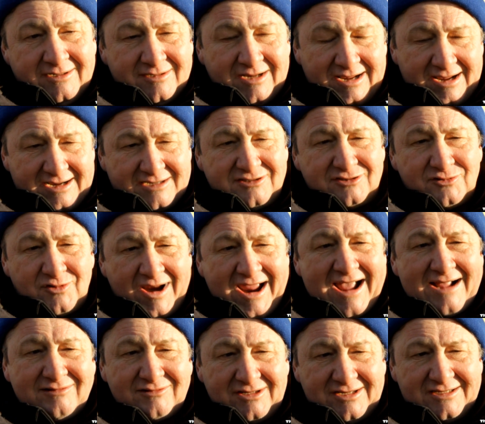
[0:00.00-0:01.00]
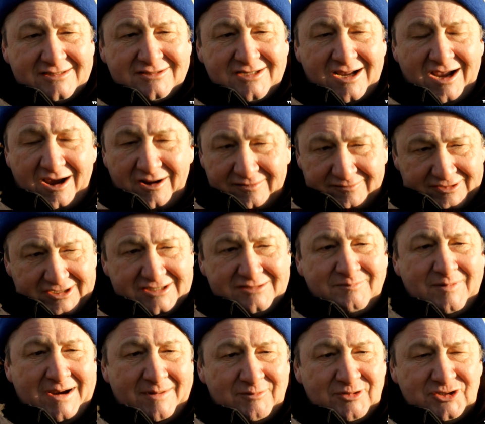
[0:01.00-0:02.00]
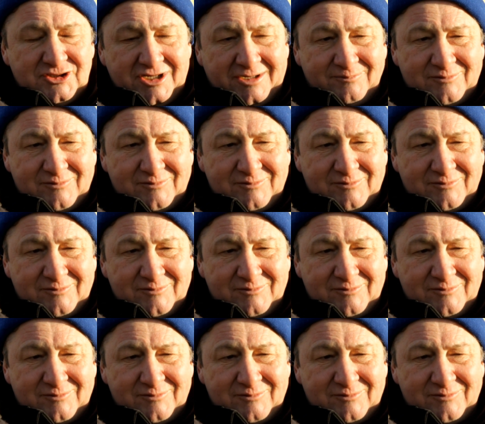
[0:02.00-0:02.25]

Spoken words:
extract this out of this membership,